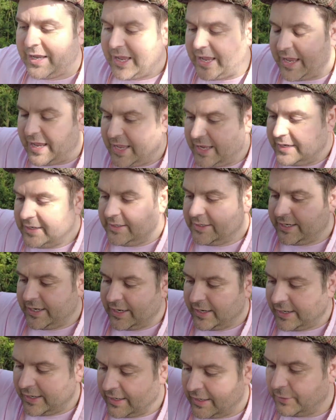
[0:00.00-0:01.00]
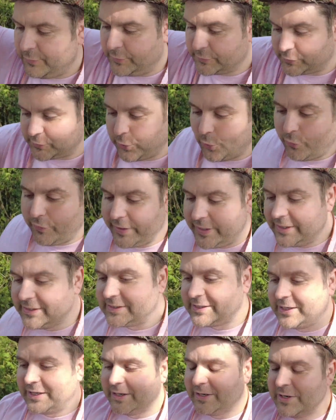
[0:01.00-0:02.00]
and the story
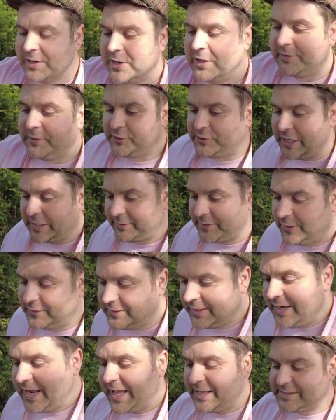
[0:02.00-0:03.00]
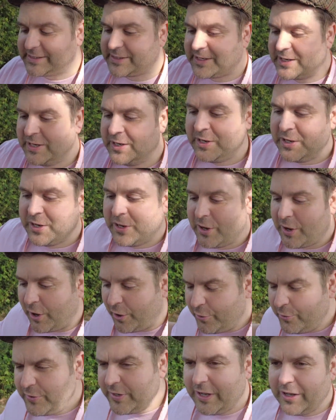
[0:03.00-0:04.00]
is that the Shakhtar Donetsk
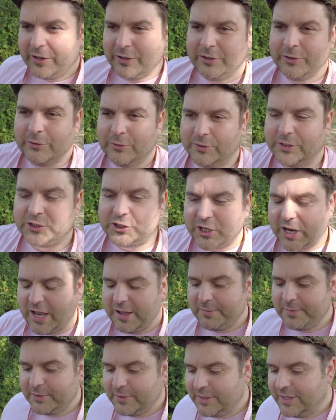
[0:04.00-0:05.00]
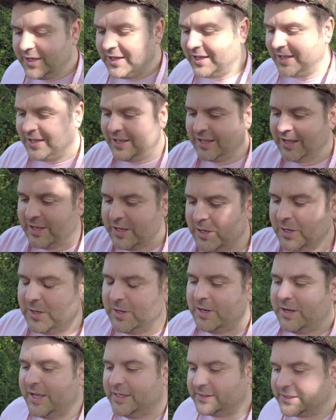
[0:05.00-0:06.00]
owner or the chairman
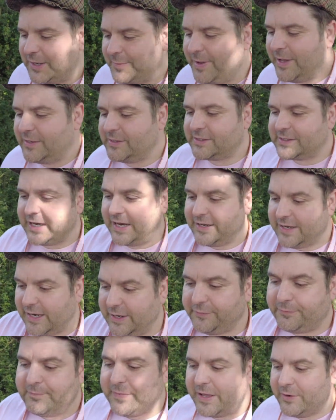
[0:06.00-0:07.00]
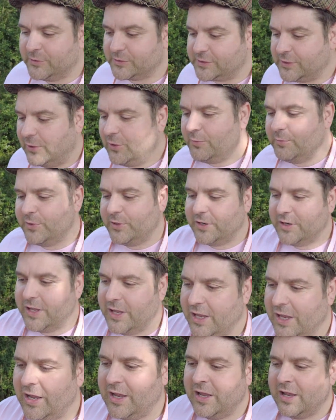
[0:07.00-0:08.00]
has come out and said if Manor Solomon
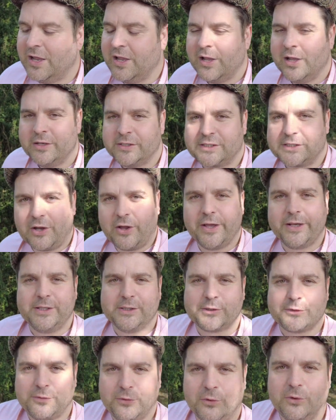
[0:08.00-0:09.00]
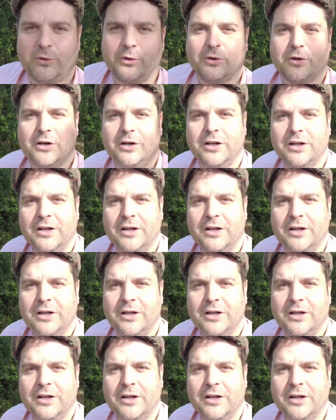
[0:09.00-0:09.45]
signs for